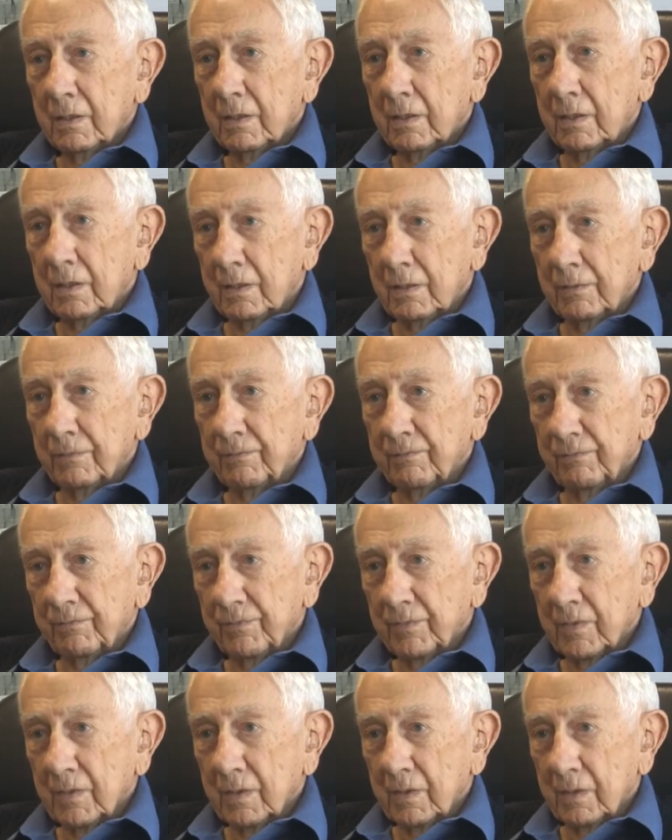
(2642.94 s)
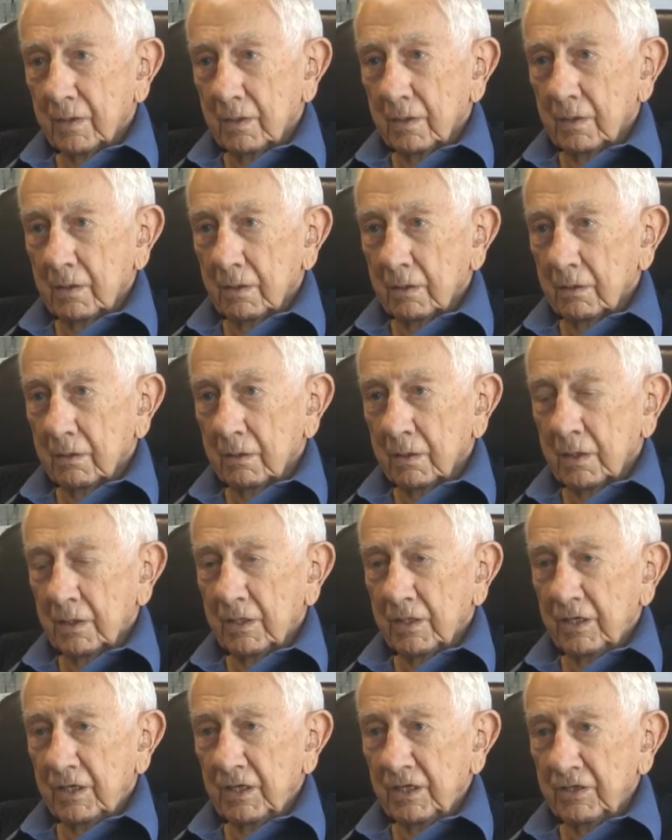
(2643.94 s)
uh, you know,
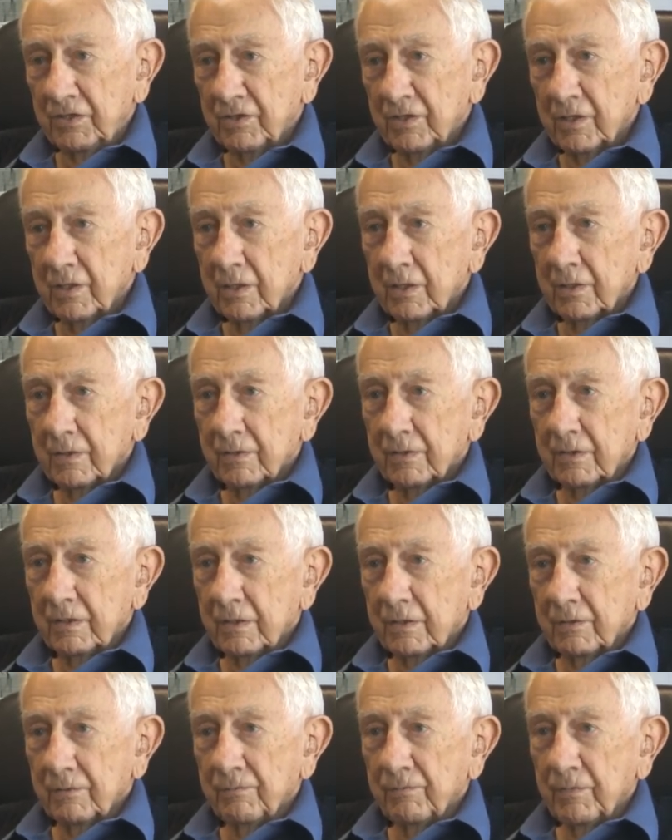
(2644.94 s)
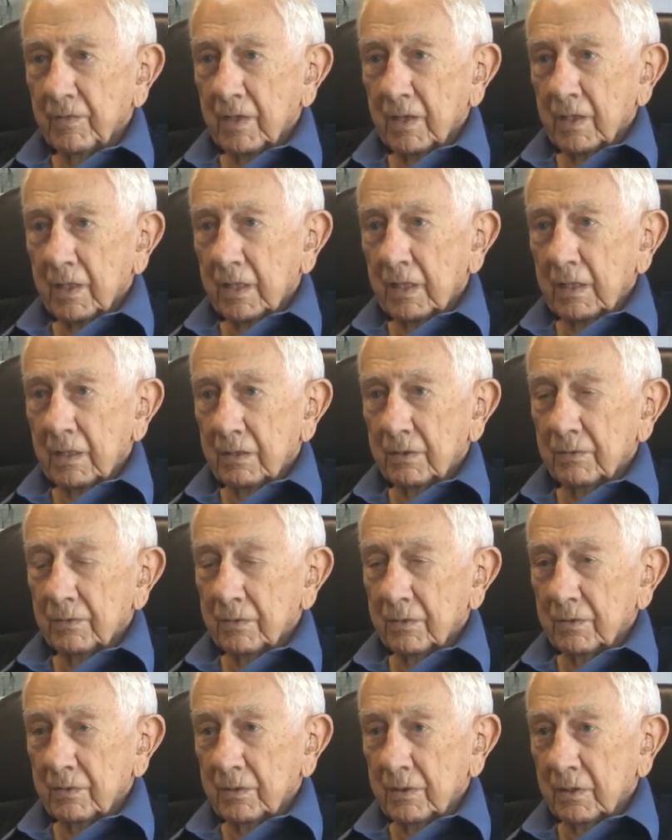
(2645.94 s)
underneath, you know, and
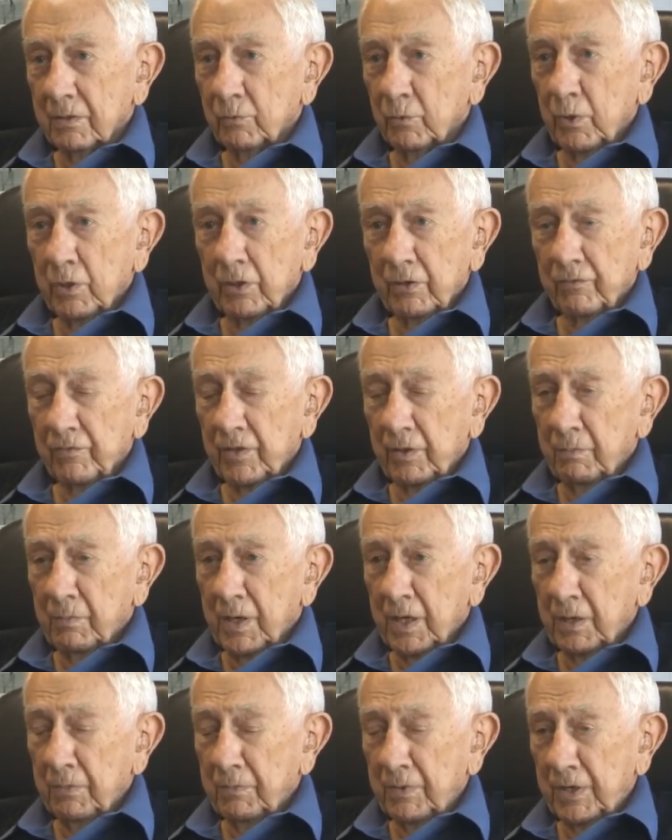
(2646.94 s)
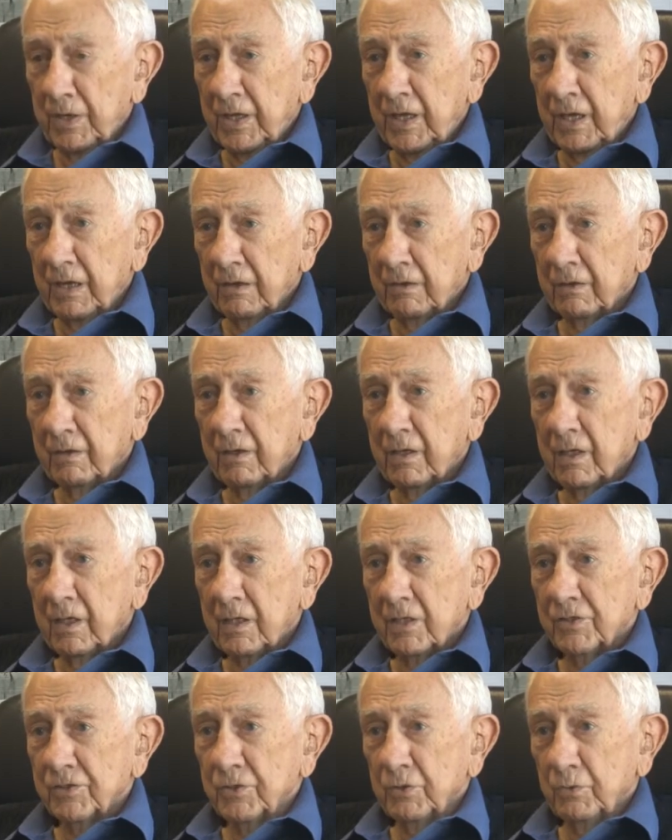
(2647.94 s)
uh, wherever there might have been hair.
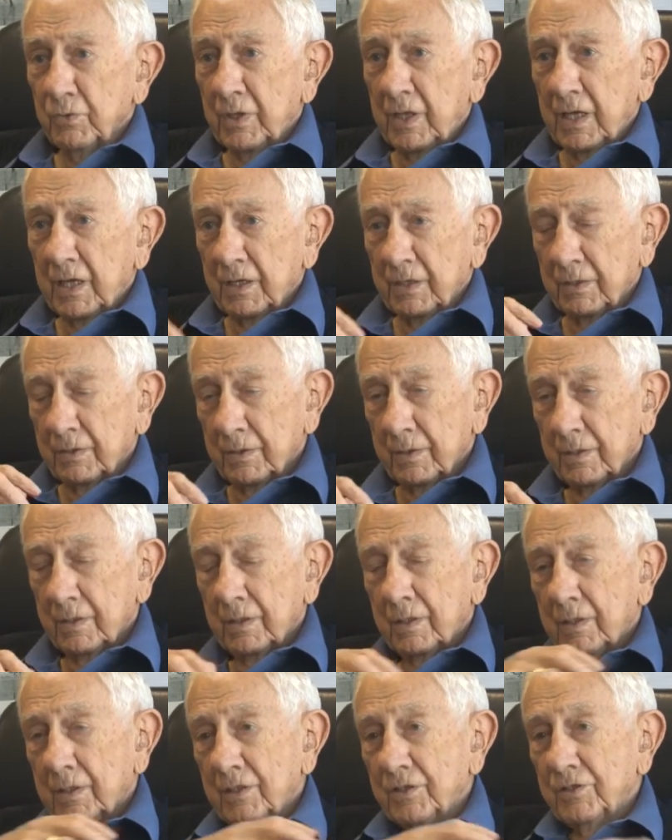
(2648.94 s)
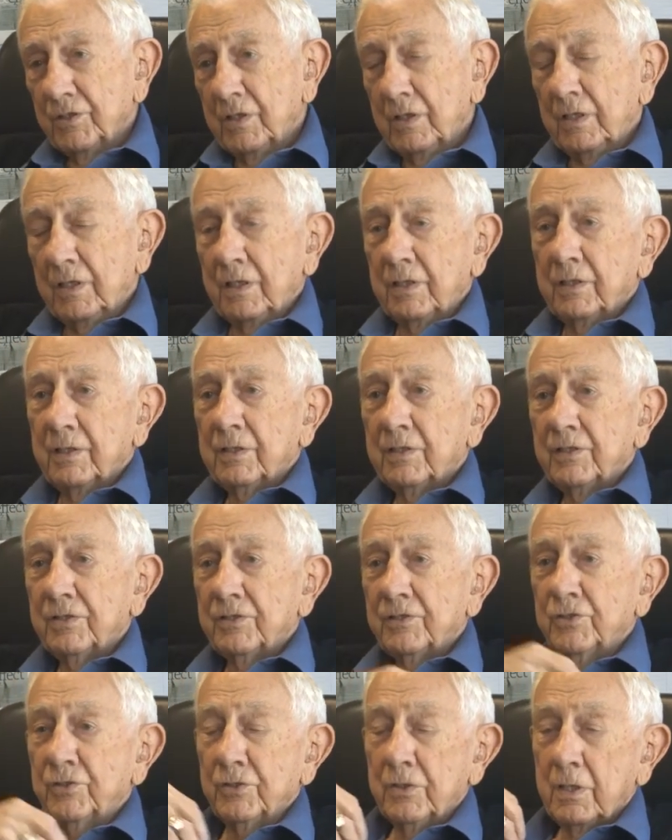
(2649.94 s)
So we had a uh,
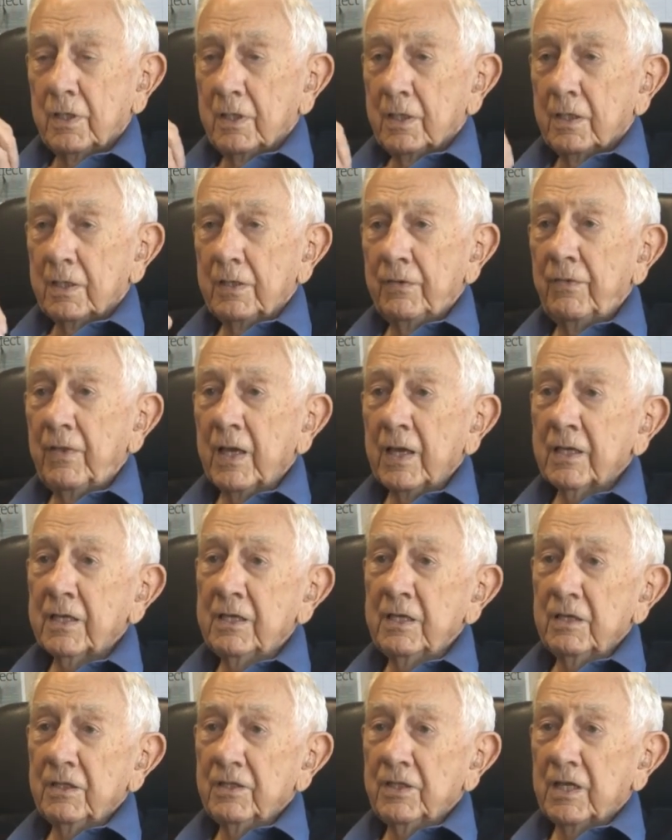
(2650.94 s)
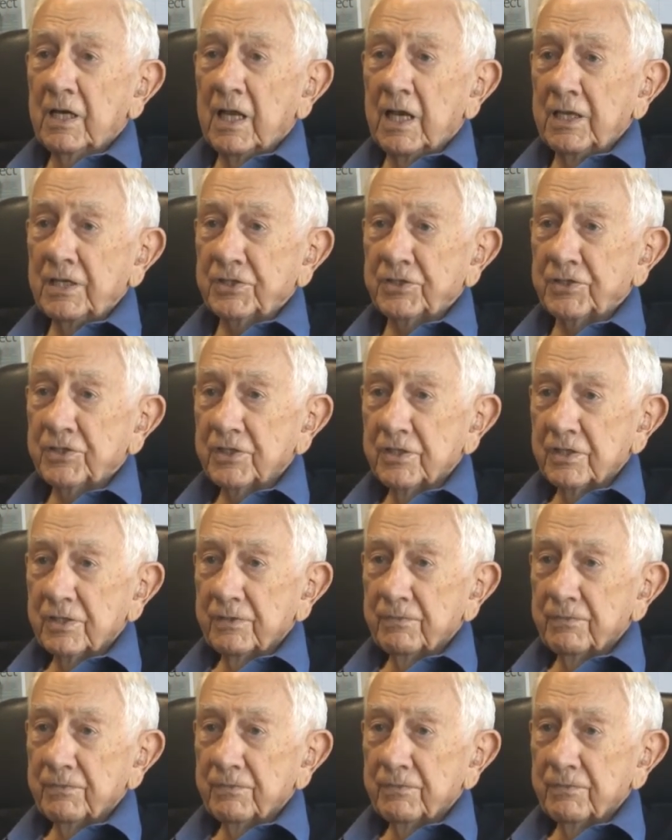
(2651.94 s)
And that killed the lice,